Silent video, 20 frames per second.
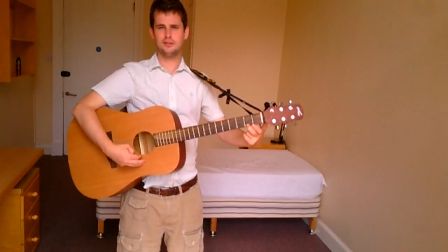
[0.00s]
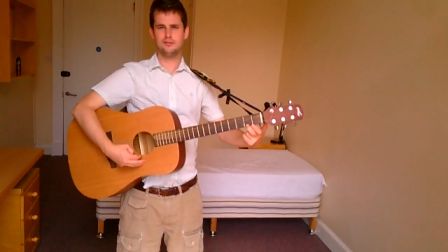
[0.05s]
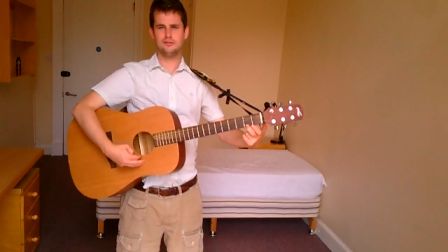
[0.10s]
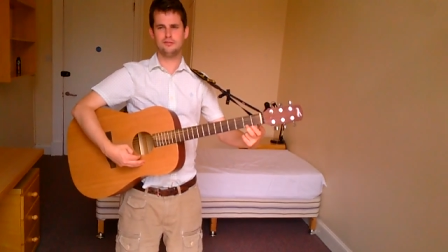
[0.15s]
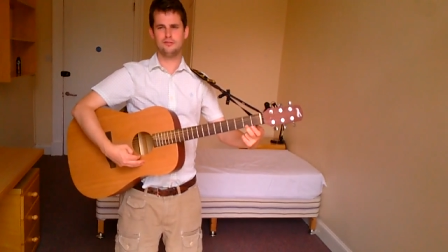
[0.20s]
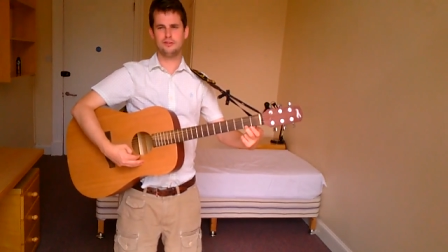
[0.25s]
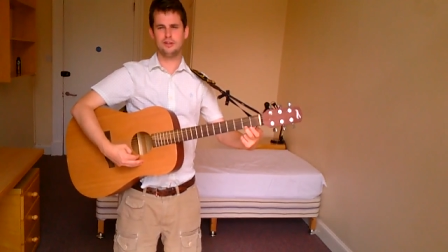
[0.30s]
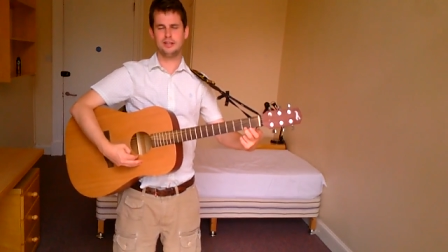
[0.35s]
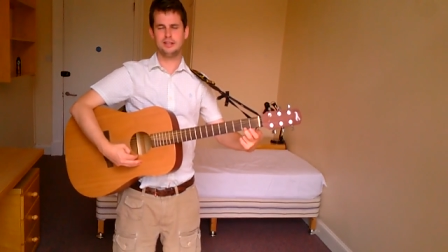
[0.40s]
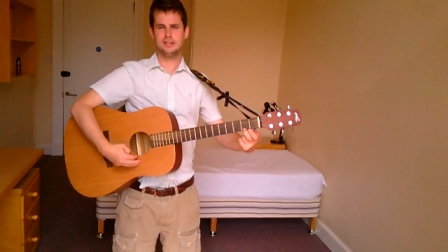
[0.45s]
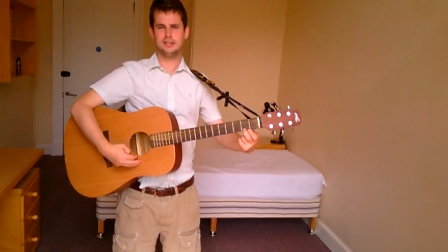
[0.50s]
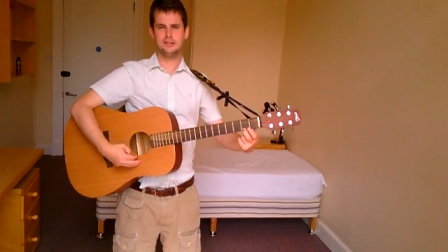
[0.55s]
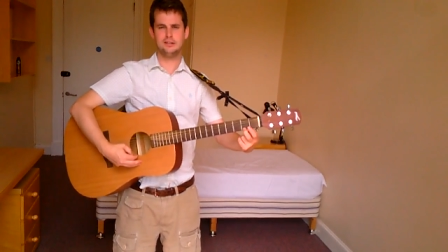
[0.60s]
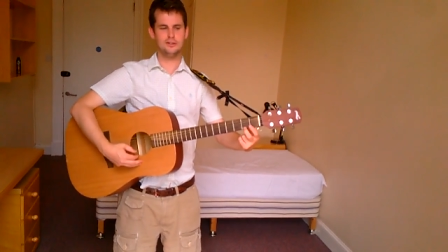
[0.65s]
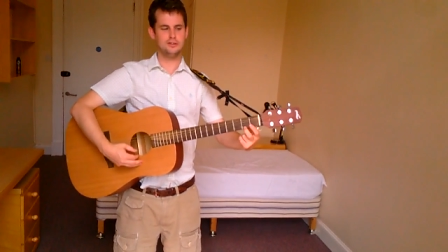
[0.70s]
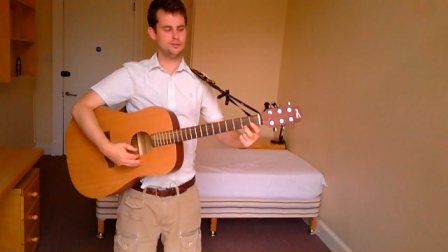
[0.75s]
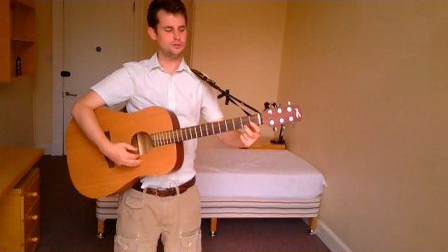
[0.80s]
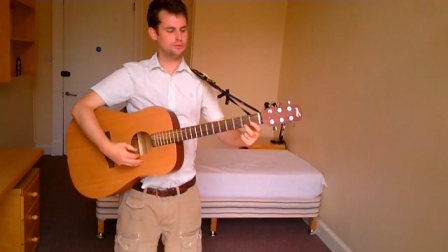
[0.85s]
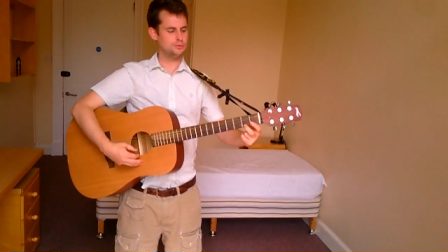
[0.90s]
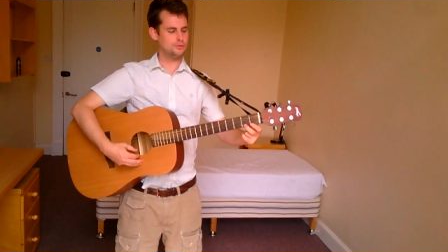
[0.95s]
you've fretted
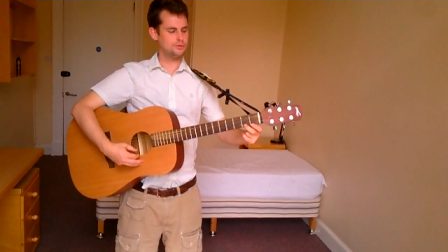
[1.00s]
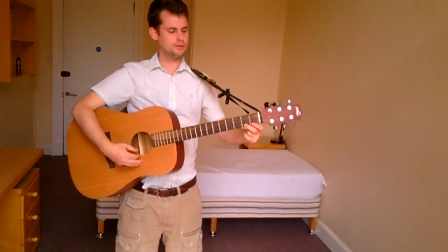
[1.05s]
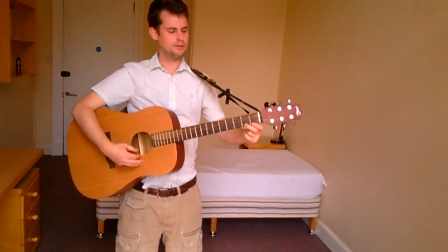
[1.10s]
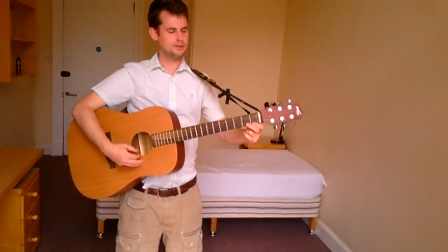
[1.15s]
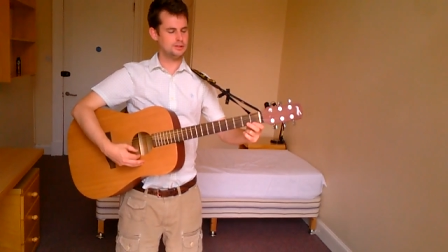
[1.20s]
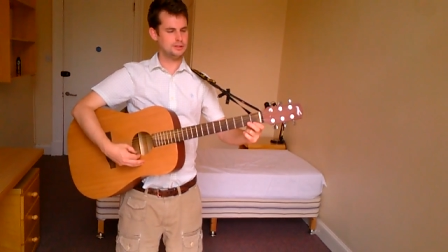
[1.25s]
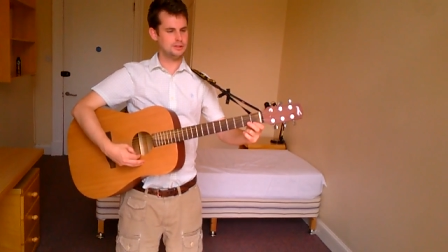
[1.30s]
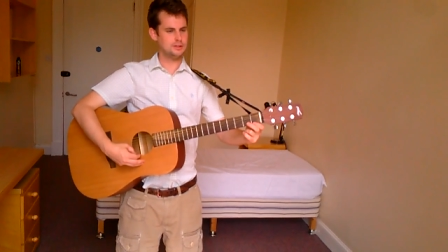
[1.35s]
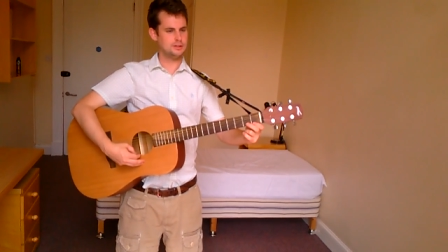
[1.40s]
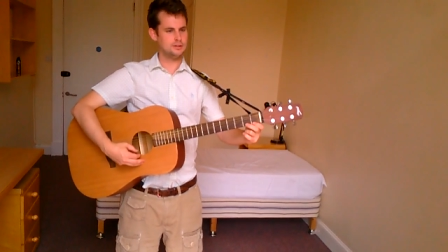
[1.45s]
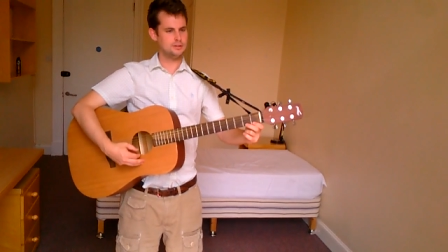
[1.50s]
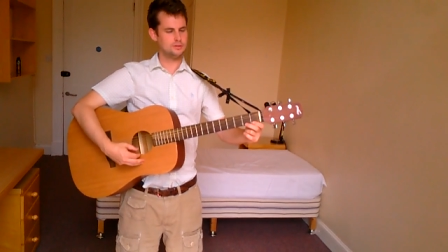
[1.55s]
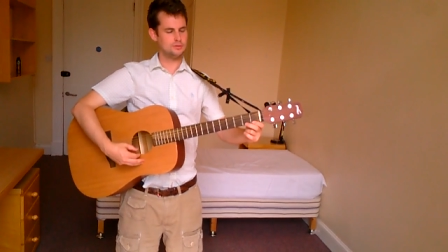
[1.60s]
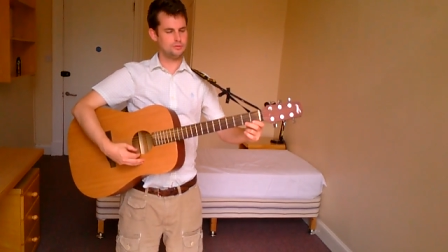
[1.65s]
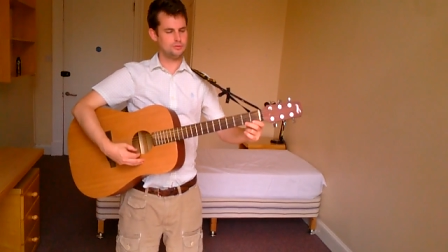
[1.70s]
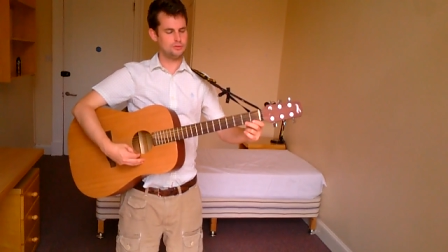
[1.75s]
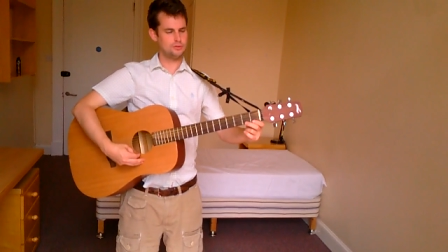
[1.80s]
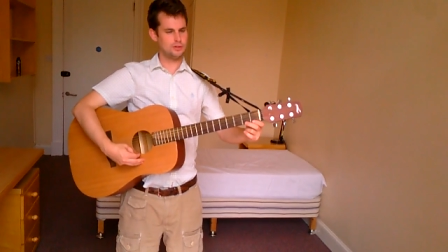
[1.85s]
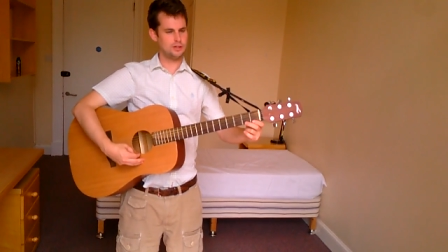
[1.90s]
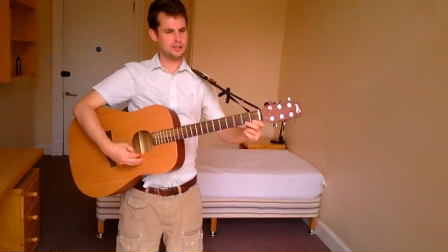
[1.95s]
the note.
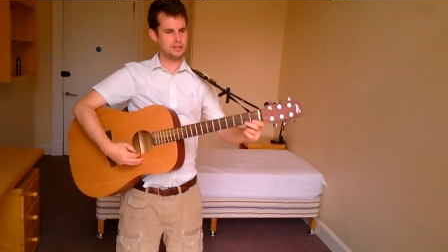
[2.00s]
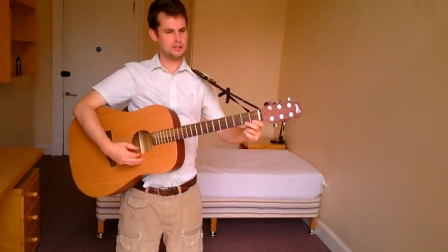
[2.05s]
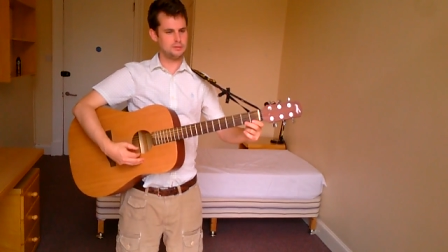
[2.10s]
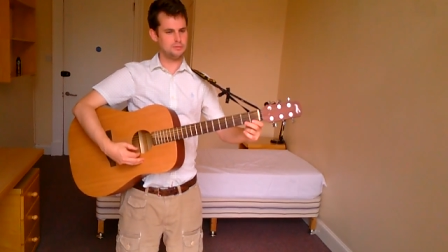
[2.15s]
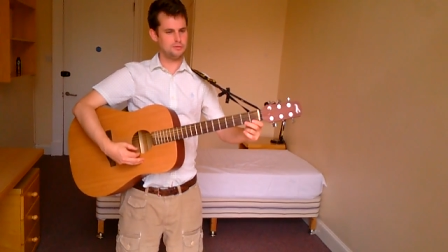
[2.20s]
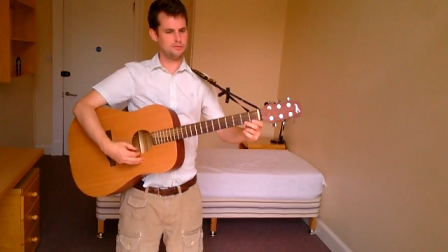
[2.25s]
Don't strike it